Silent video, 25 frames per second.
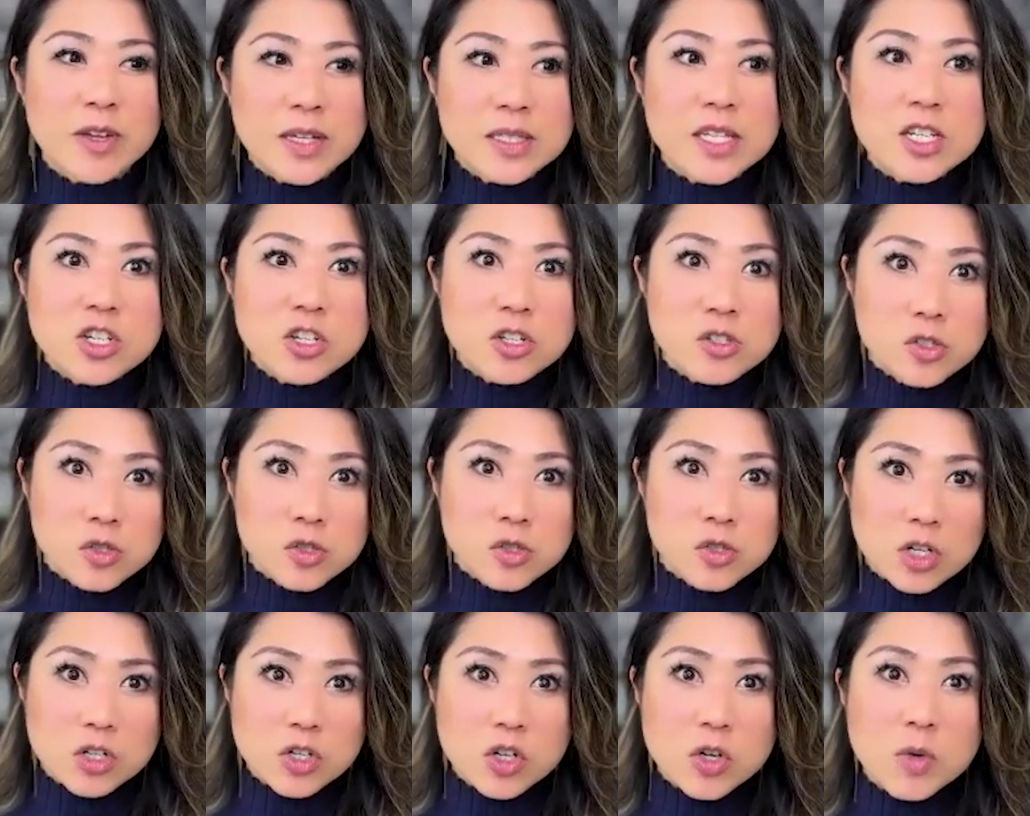additional
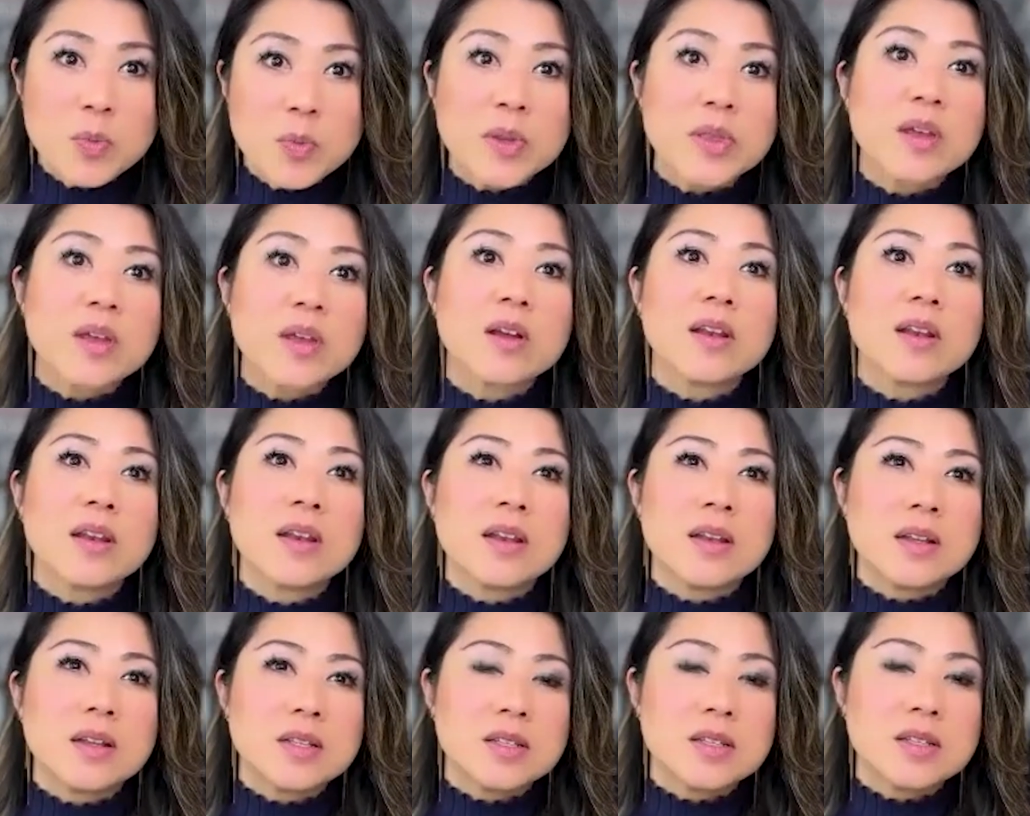structure, but they are
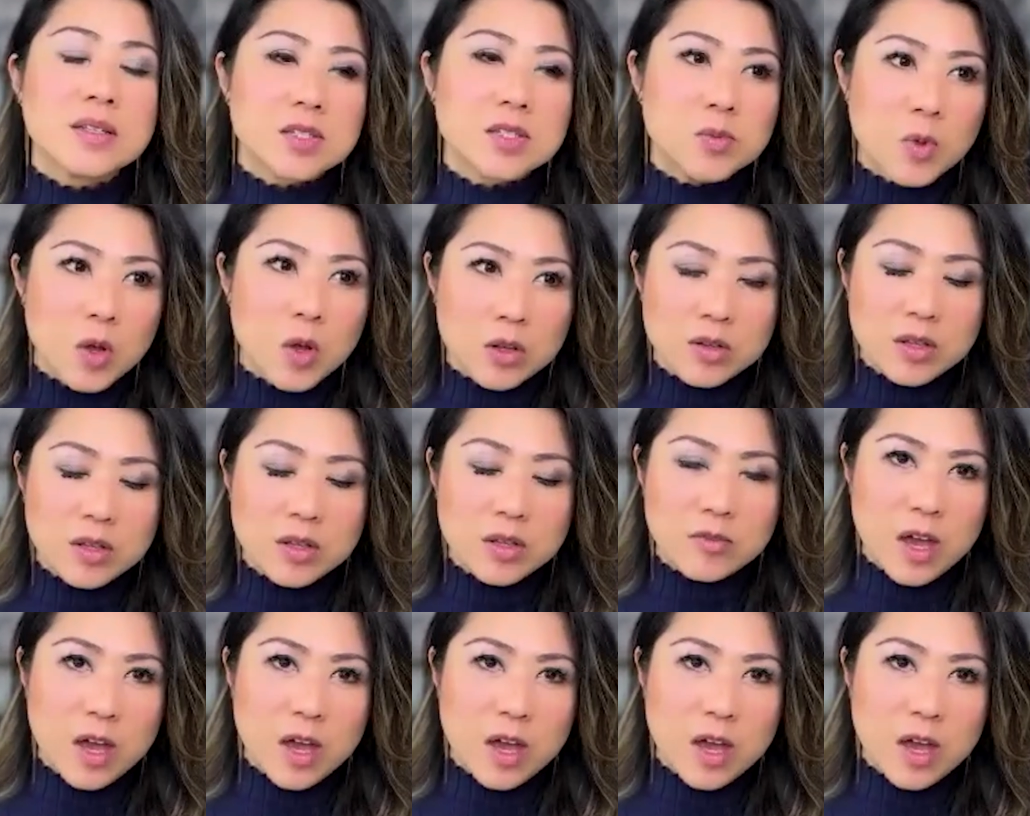smaller than